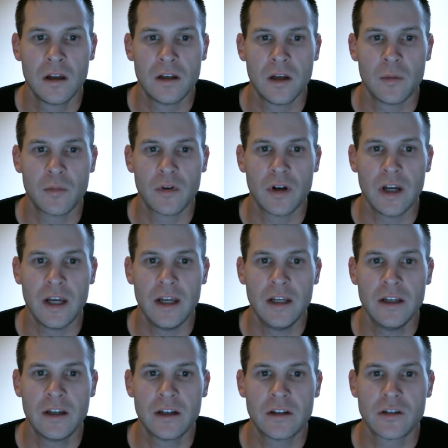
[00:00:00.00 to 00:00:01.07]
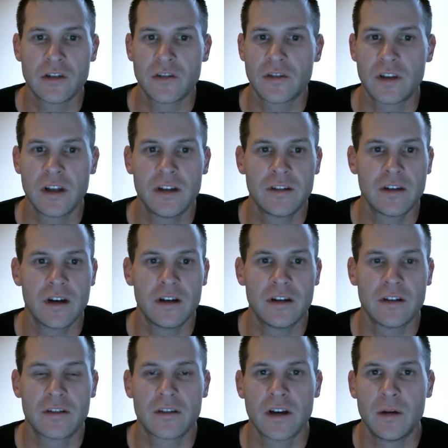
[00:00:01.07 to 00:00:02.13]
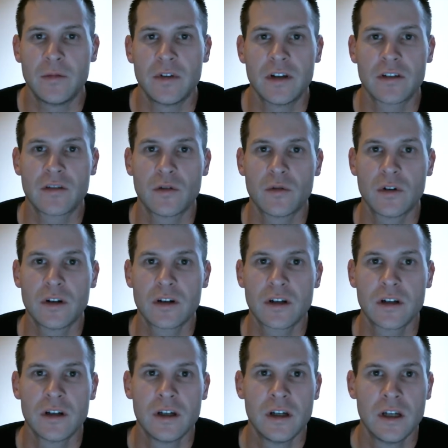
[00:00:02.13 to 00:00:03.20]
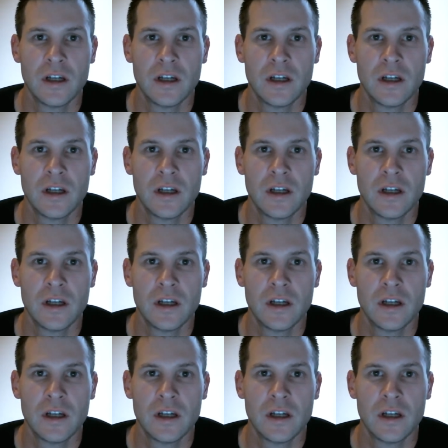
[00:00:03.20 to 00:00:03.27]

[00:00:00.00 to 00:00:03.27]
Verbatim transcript: Number eight, just get it done. It's time to get to work.